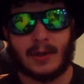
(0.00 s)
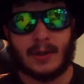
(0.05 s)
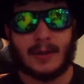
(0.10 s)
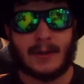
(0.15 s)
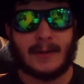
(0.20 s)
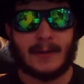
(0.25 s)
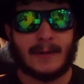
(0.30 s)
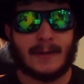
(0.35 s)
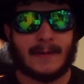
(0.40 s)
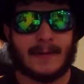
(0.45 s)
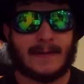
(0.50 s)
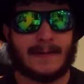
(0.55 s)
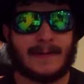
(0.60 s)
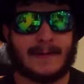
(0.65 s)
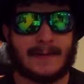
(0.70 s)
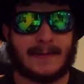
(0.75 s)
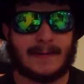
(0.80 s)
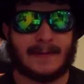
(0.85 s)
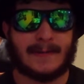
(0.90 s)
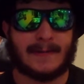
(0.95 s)

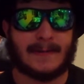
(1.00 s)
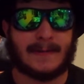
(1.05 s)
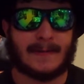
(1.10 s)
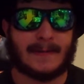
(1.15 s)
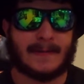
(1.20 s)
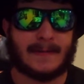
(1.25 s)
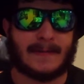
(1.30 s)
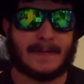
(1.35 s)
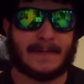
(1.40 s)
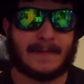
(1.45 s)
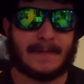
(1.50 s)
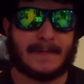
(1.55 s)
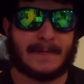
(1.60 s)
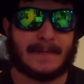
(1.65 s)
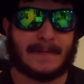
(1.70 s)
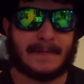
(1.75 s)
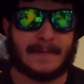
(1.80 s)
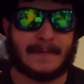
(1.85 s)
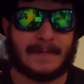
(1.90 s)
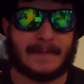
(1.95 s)

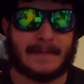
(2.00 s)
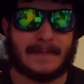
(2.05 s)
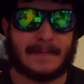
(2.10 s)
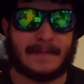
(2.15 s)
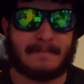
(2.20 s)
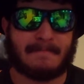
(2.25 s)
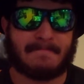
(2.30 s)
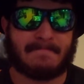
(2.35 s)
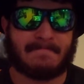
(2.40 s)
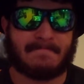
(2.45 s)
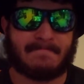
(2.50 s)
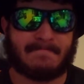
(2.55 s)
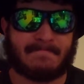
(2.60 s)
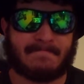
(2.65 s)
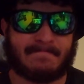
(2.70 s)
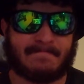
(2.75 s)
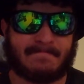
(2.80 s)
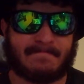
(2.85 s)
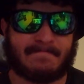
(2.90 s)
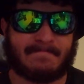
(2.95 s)

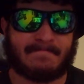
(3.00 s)
Nothing is said.